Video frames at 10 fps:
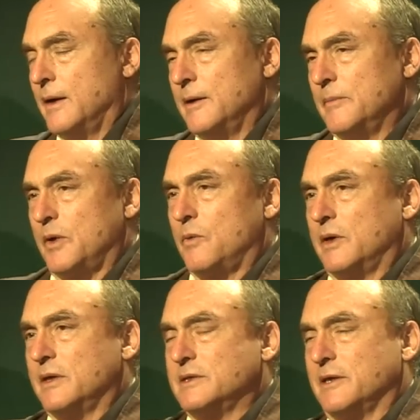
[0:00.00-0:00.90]
Um, I
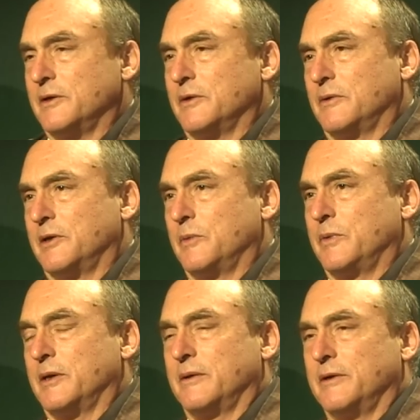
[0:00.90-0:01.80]
want to tell you a little
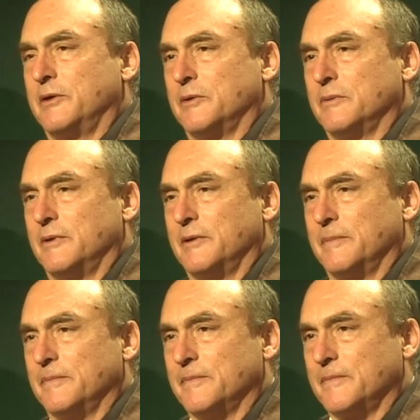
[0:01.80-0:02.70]
bit, you know,
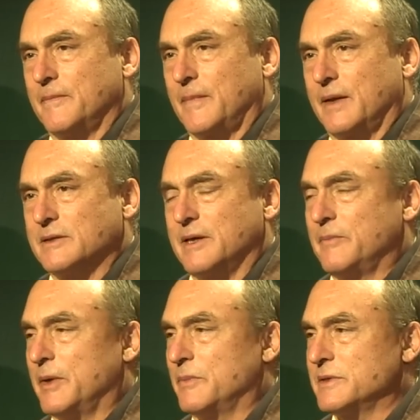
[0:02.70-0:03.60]
um,
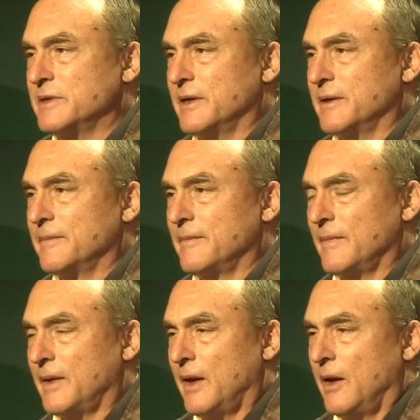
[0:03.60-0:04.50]
some people say,
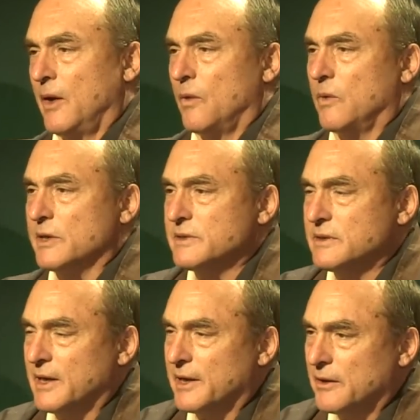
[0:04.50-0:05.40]

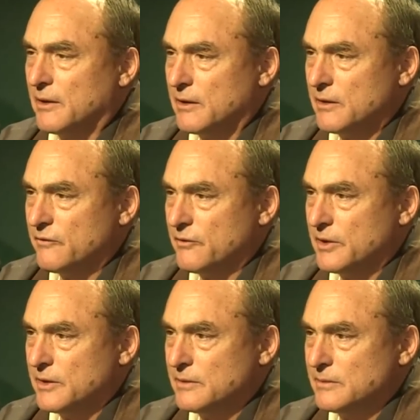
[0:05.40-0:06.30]
wasn't that hard for
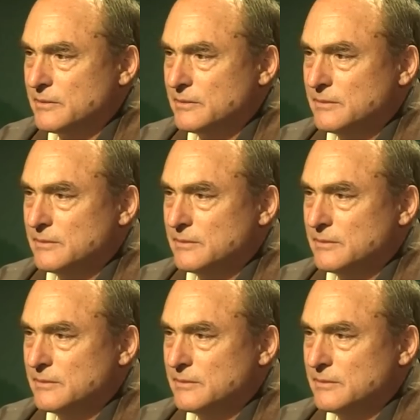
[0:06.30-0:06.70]
you?